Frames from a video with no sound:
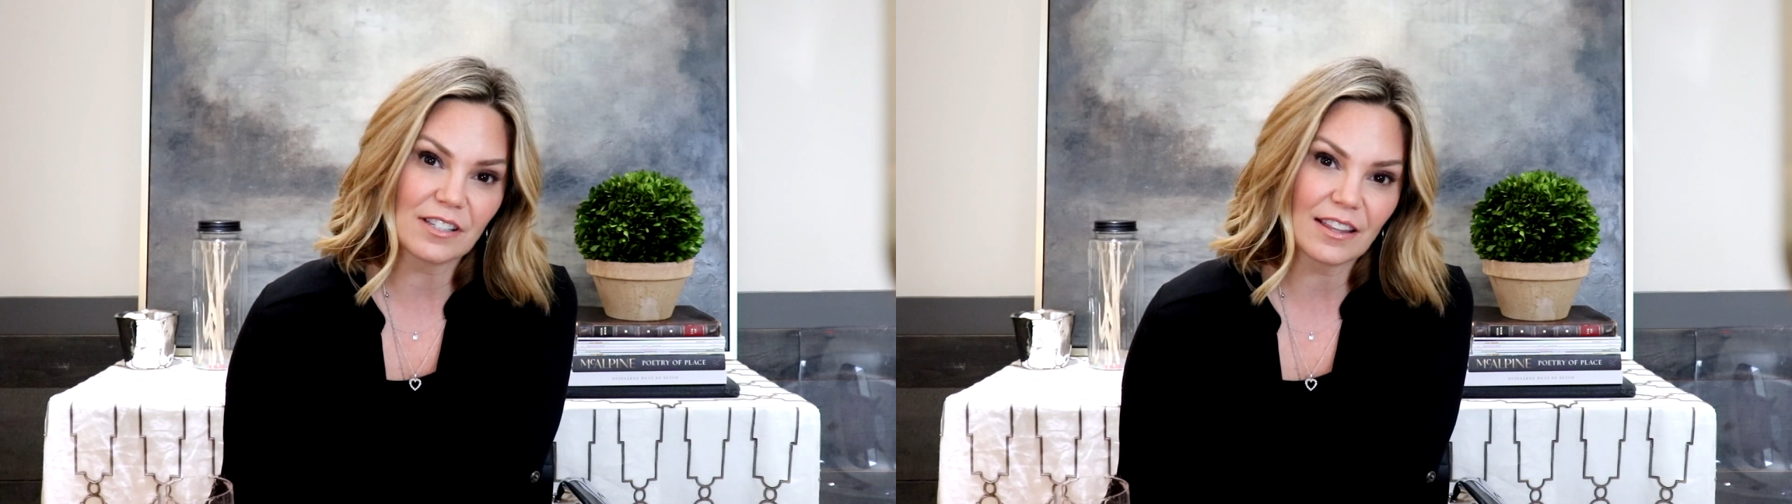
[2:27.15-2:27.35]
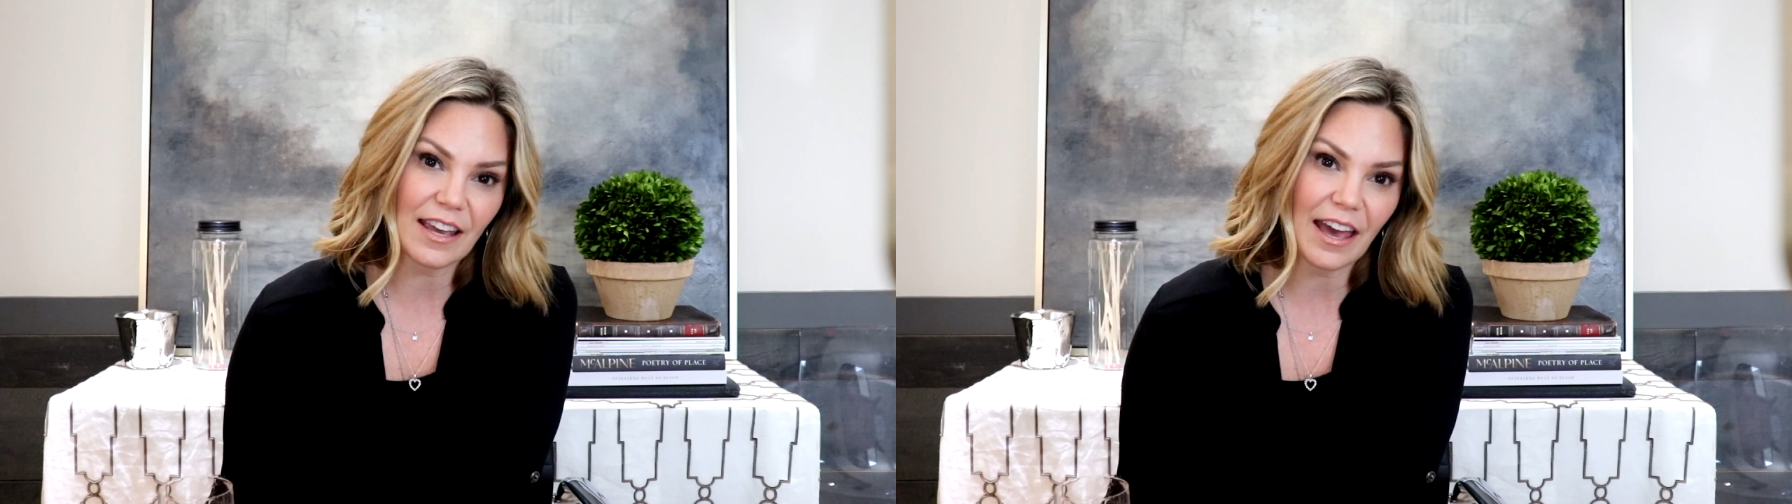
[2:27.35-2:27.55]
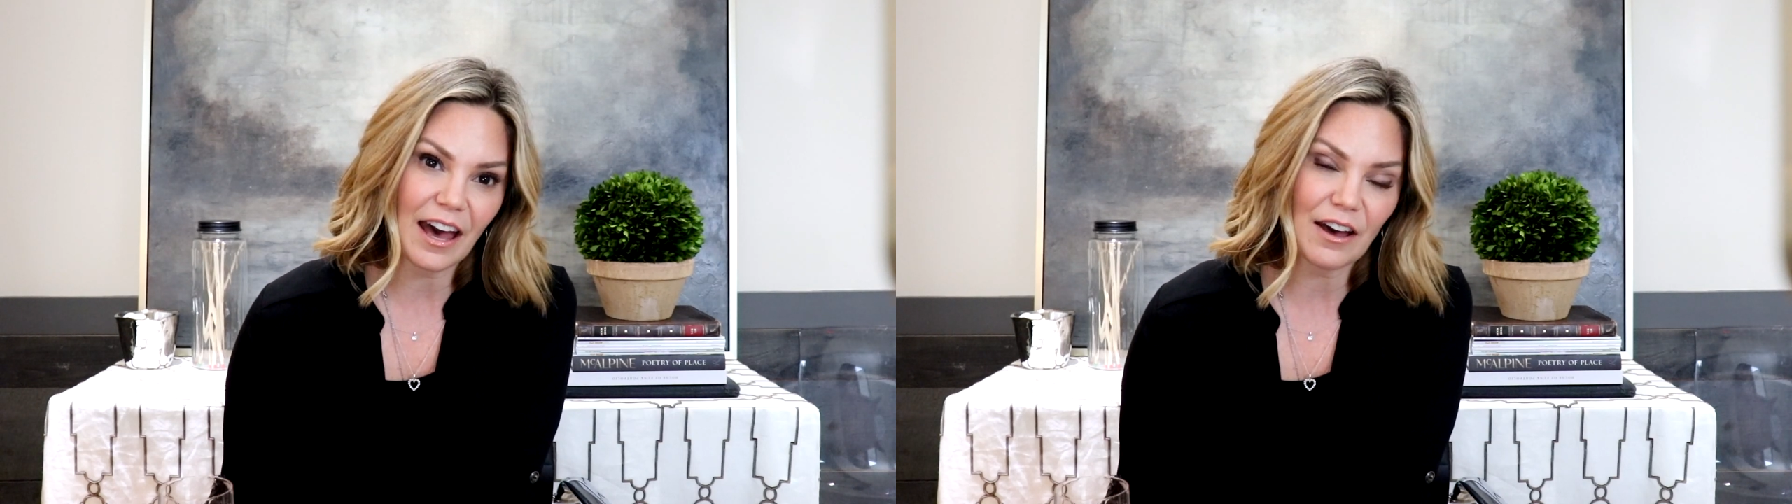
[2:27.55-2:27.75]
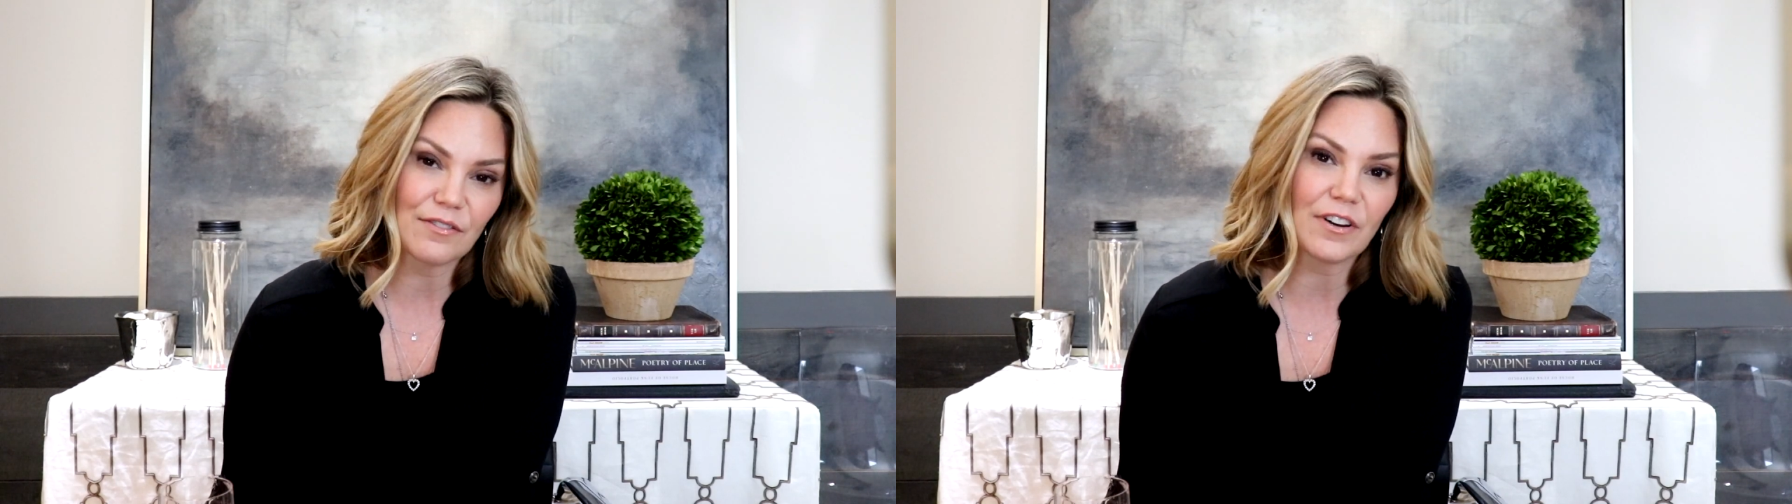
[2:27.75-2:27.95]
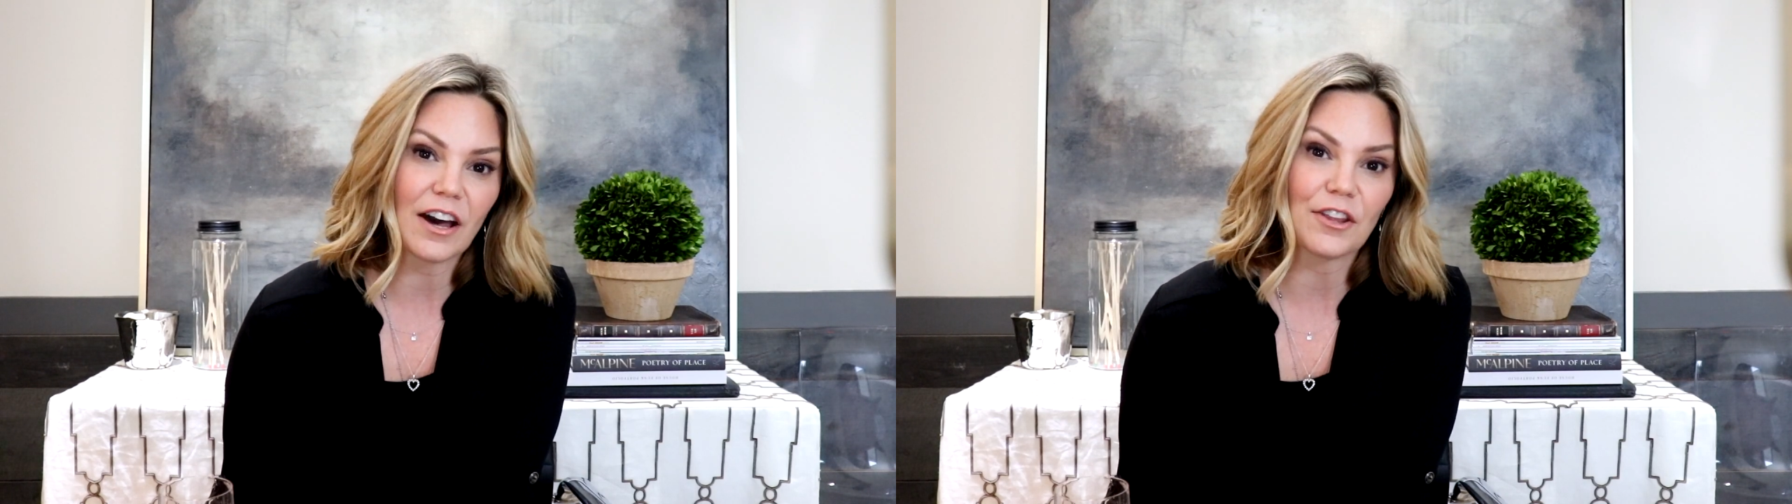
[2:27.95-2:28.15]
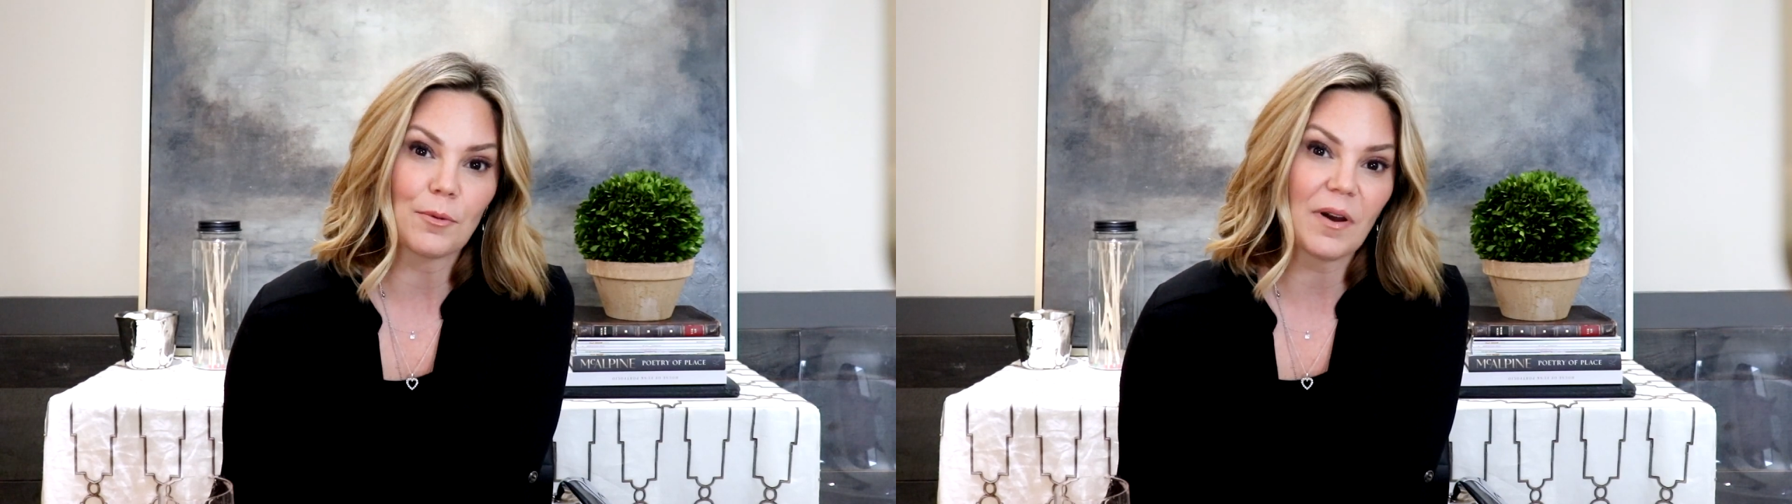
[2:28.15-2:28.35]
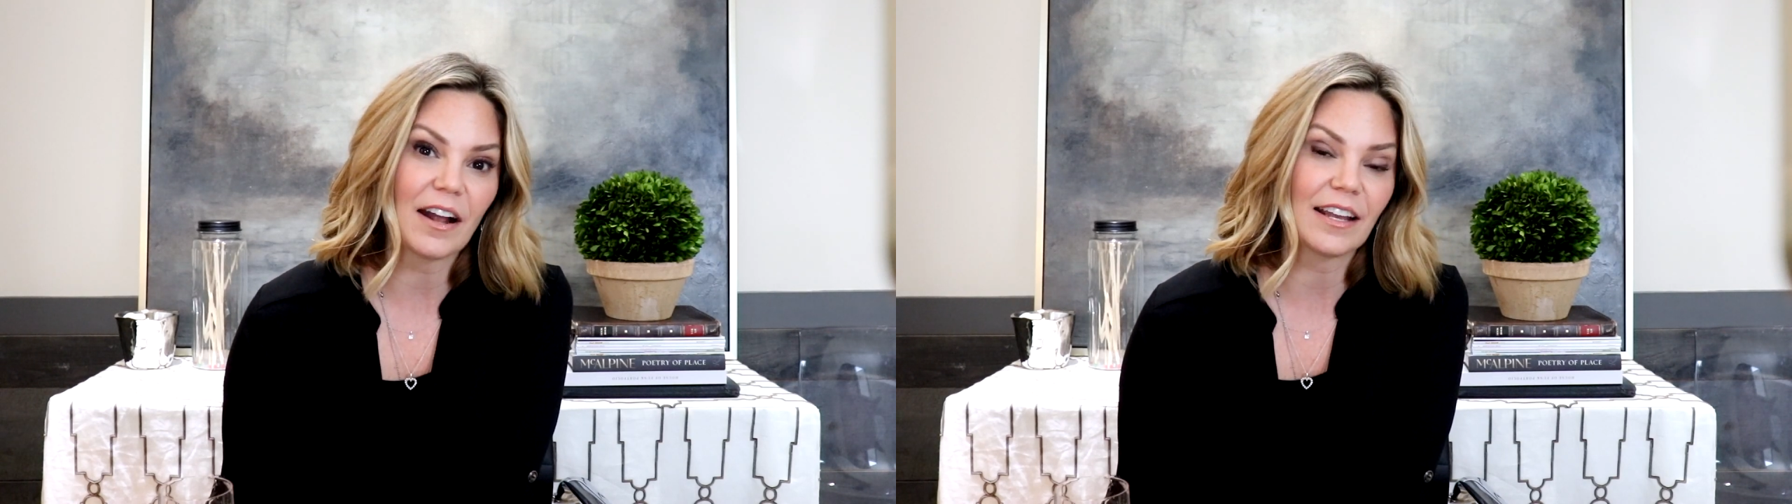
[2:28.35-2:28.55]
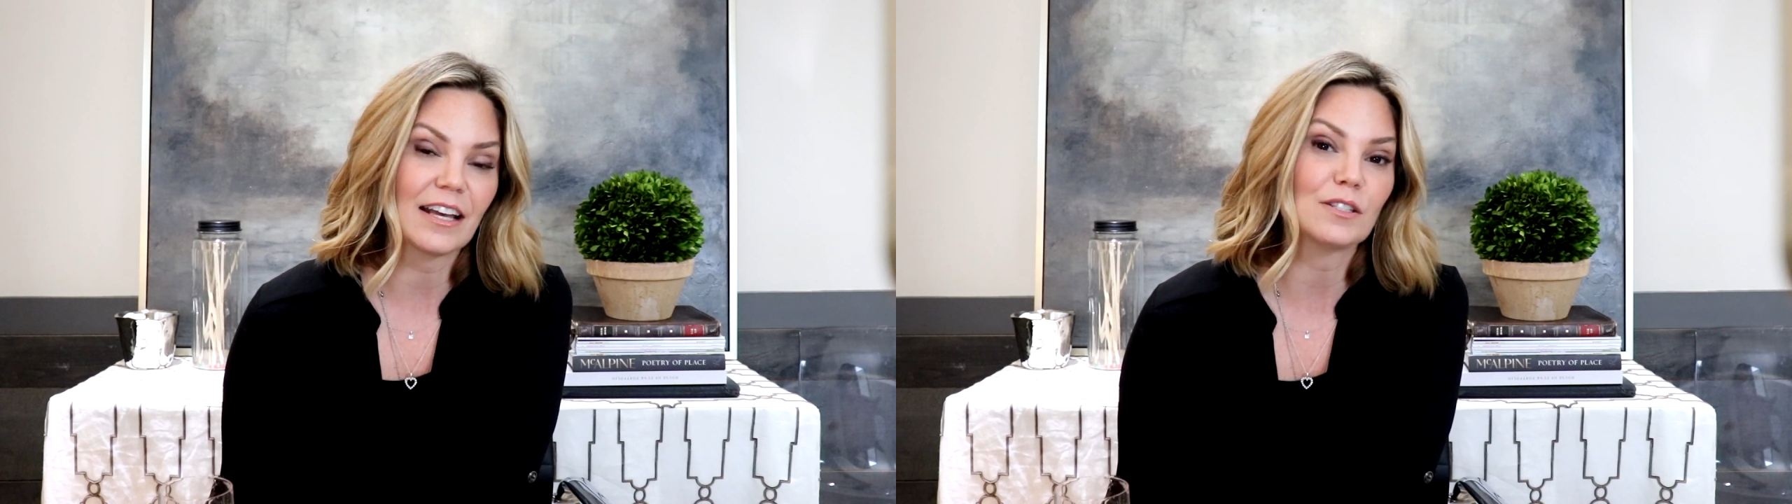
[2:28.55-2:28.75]
that they have on their
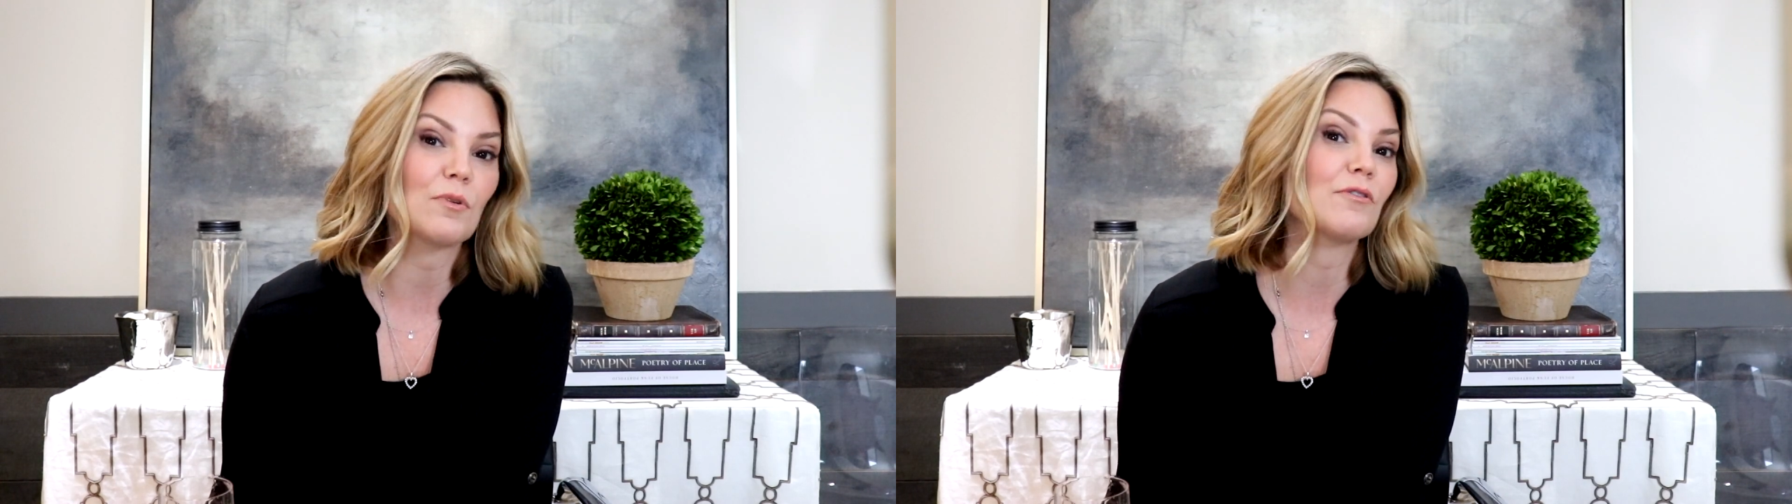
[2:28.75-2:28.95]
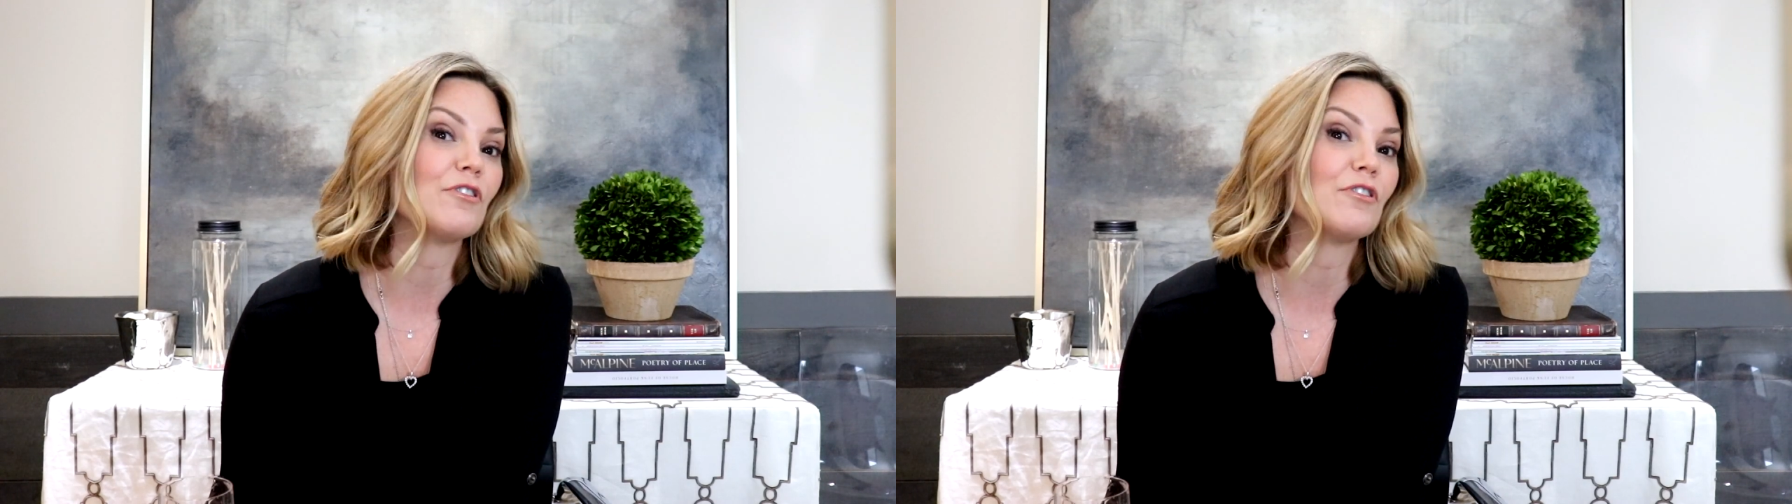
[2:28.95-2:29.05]
podcast work